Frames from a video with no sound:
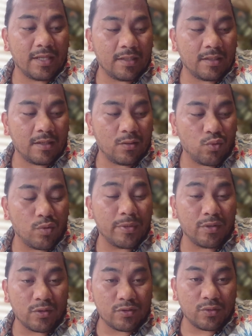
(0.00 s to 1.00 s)
a
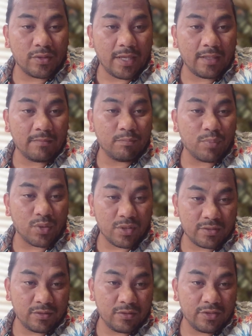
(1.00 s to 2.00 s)
woman also gave
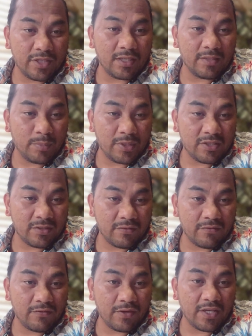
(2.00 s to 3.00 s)
birth to jellyfish
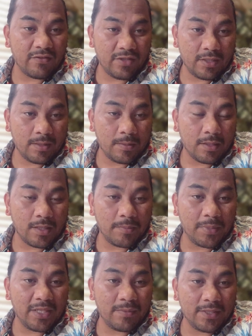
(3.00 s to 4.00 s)

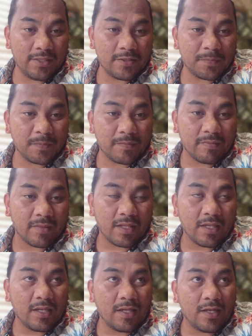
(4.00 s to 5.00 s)
babies.
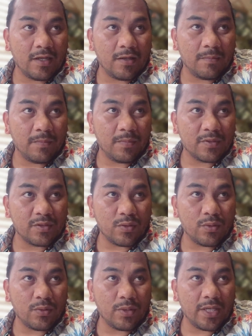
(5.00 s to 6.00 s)

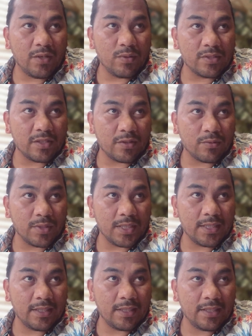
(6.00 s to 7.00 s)
So it was a
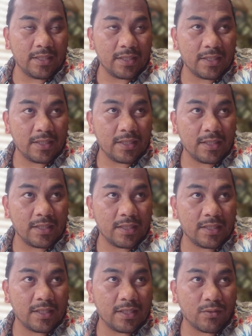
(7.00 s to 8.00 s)
really
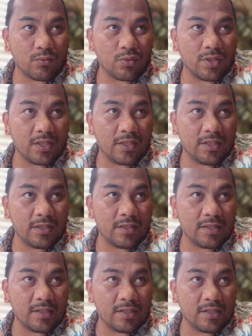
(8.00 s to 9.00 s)

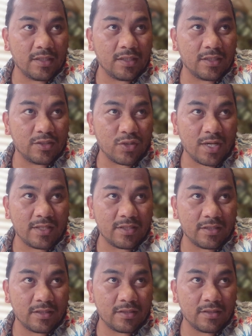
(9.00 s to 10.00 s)
a
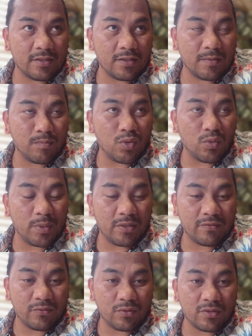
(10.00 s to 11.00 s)
tragic
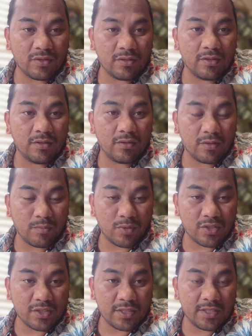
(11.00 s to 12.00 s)
moment for the
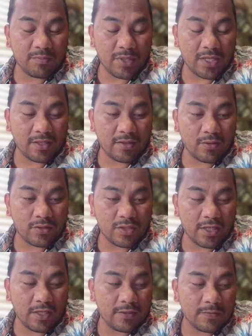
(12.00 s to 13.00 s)
Marshalls back in those
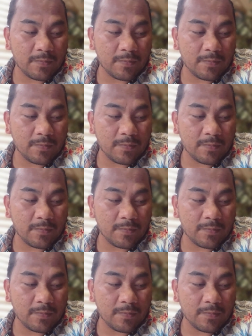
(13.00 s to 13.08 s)
days.